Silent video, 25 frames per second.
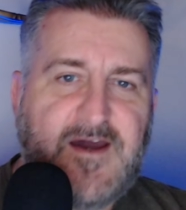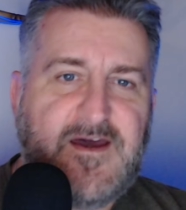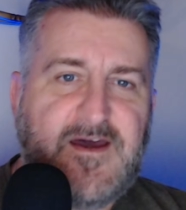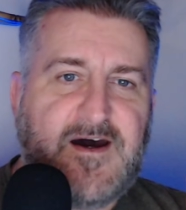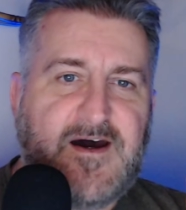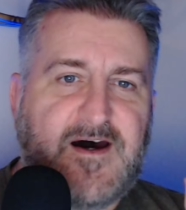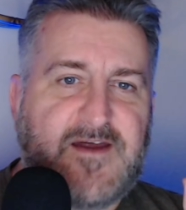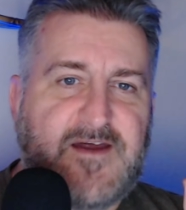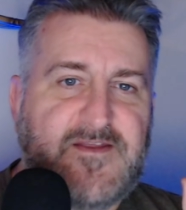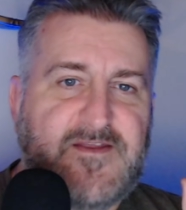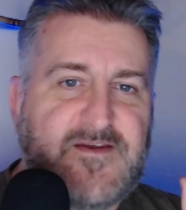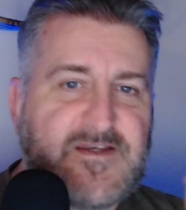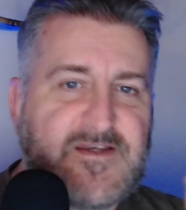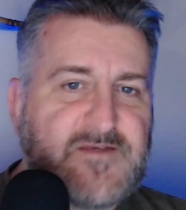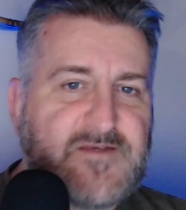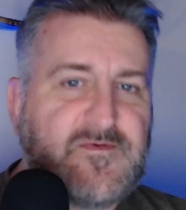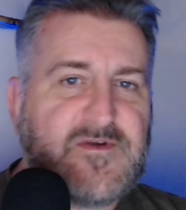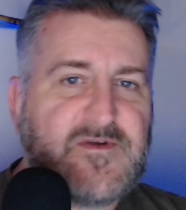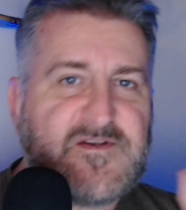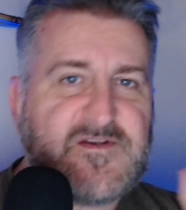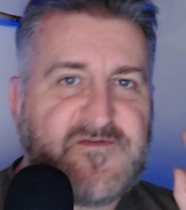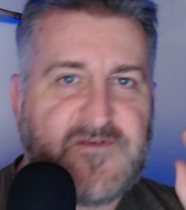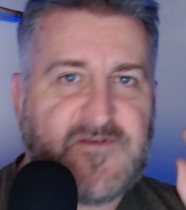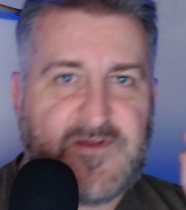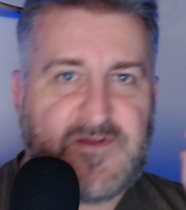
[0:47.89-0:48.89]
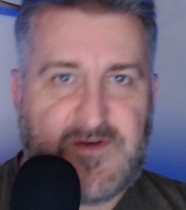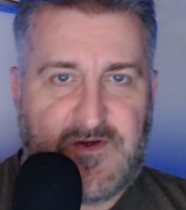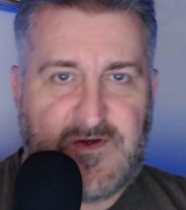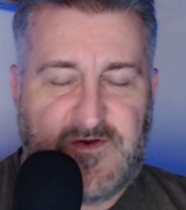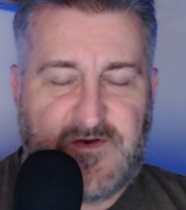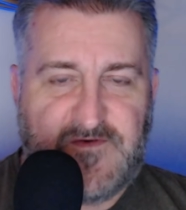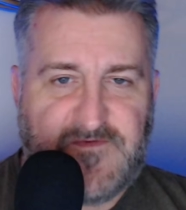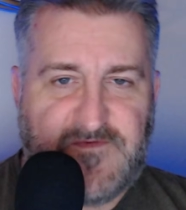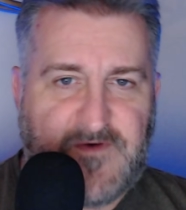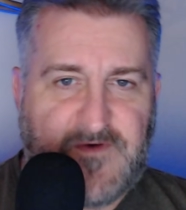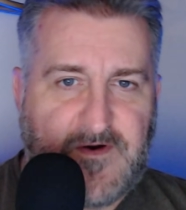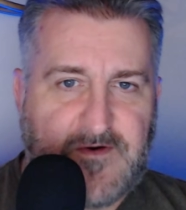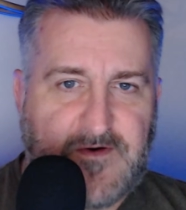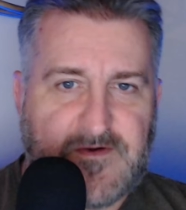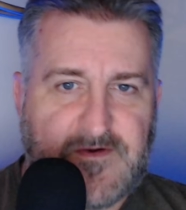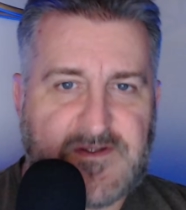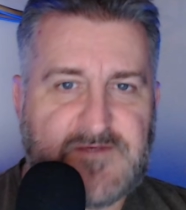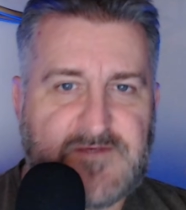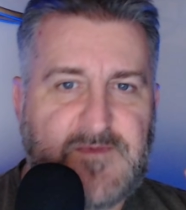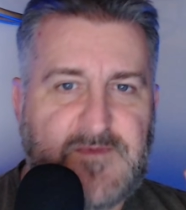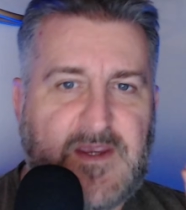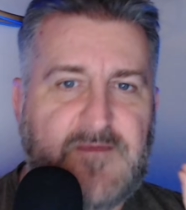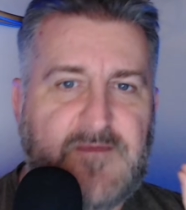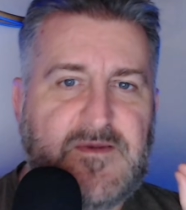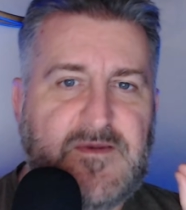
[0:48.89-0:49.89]
Uh, this one's for the new
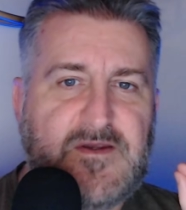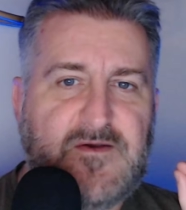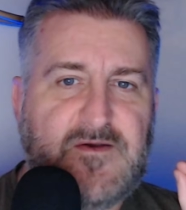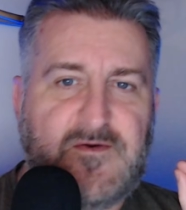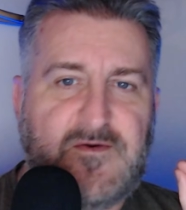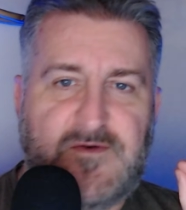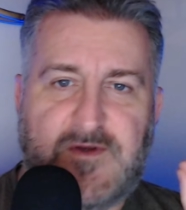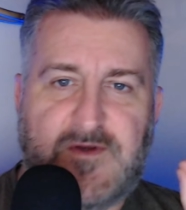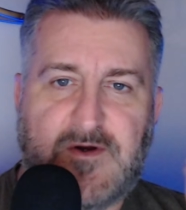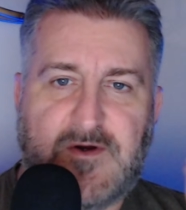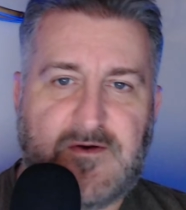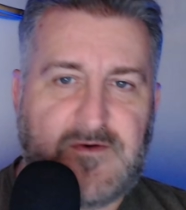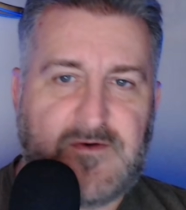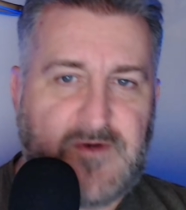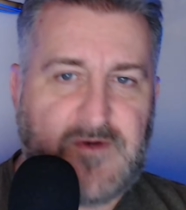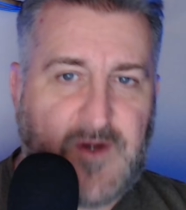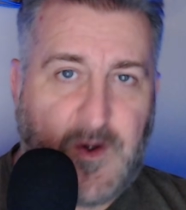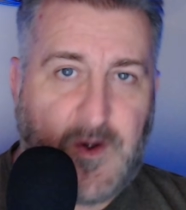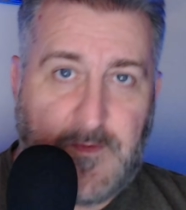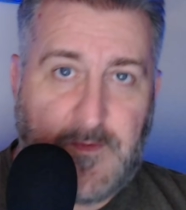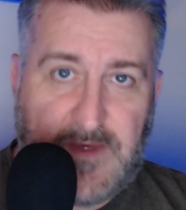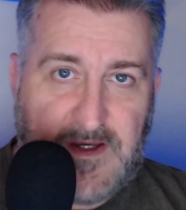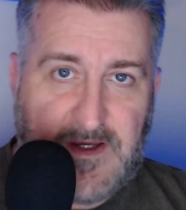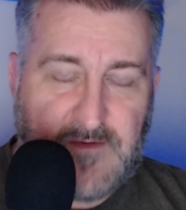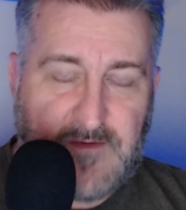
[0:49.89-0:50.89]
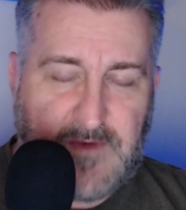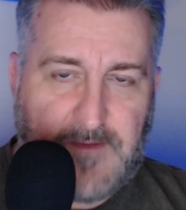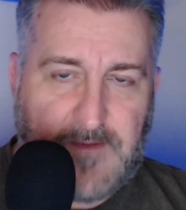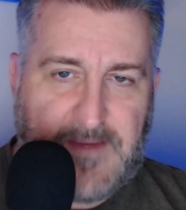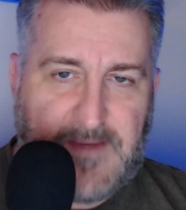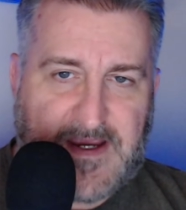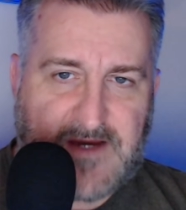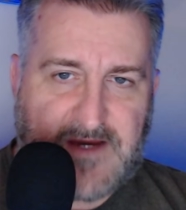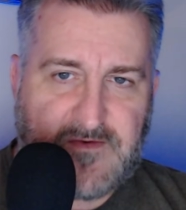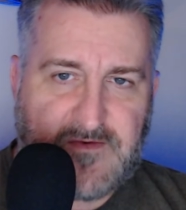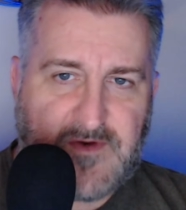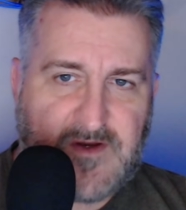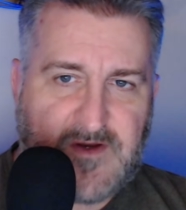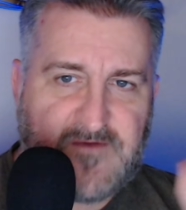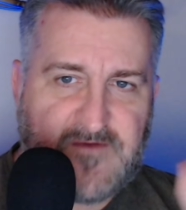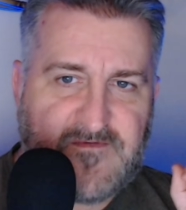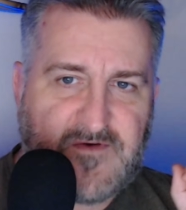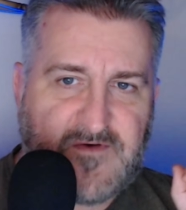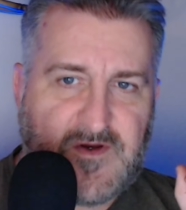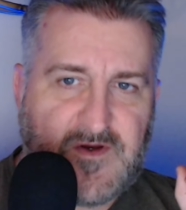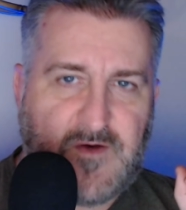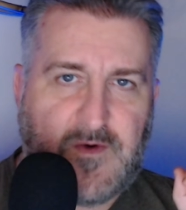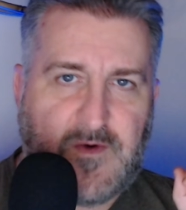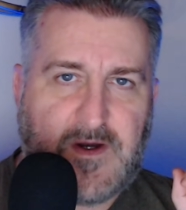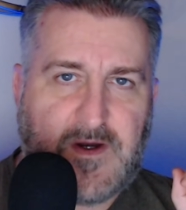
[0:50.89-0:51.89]
folks, maybe who don't know me or my background
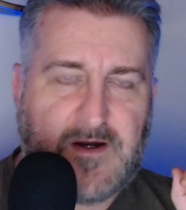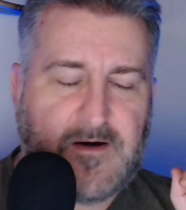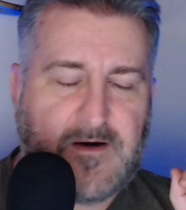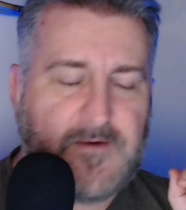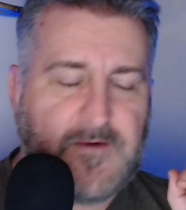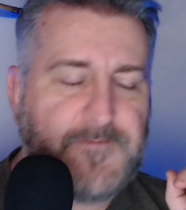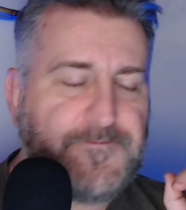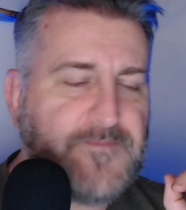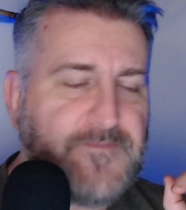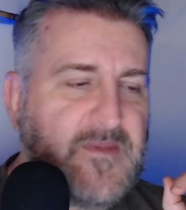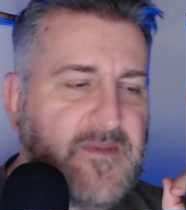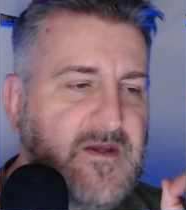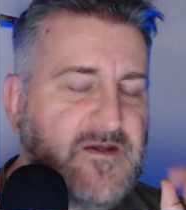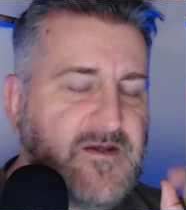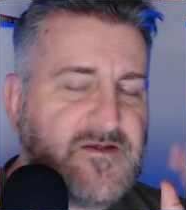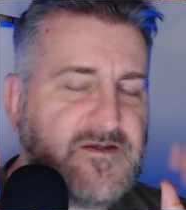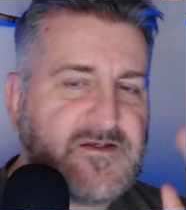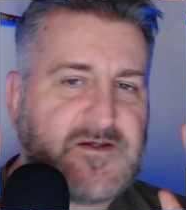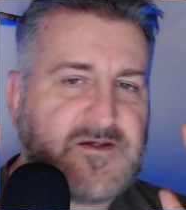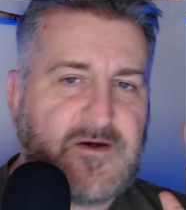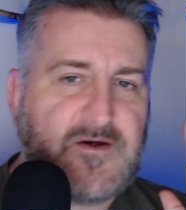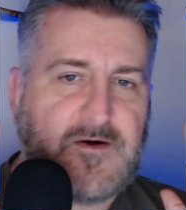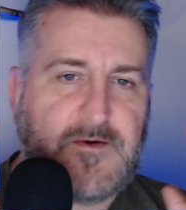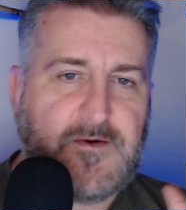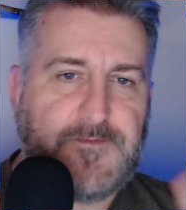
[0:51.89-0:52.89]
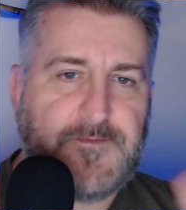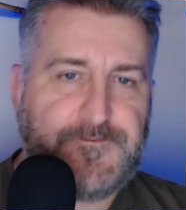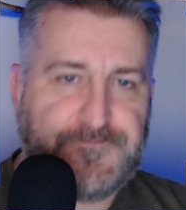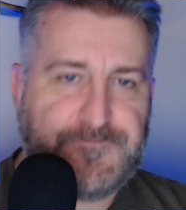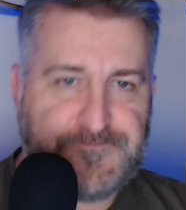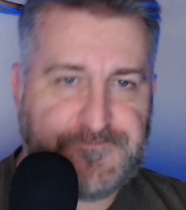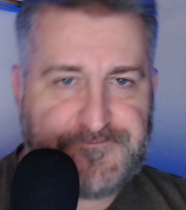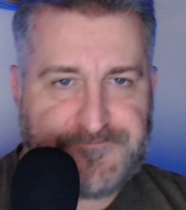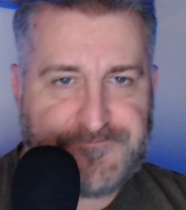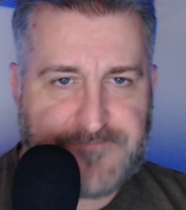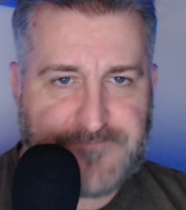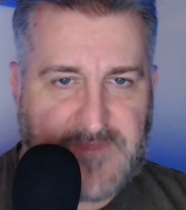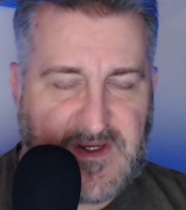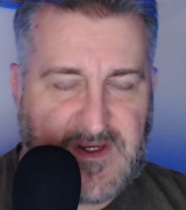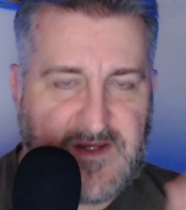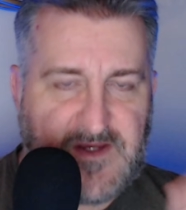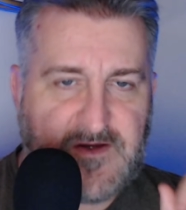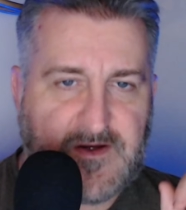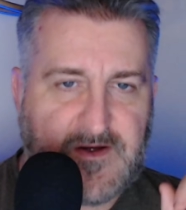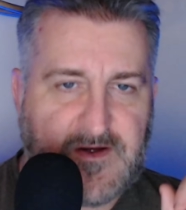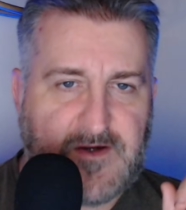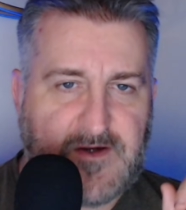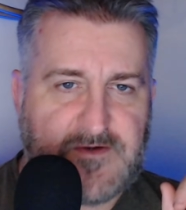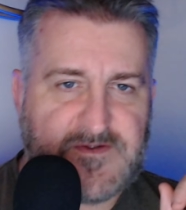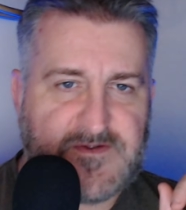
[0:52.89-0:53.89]
very well. So
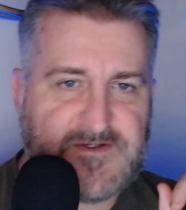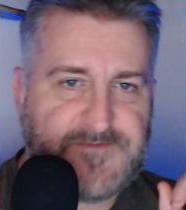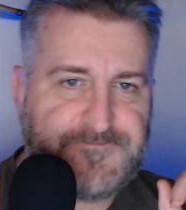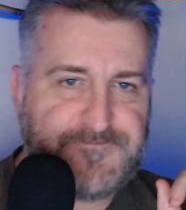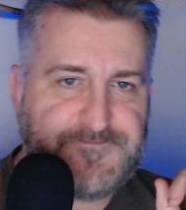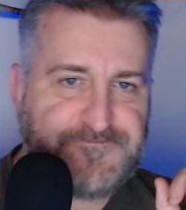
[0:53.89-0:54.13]
here goes.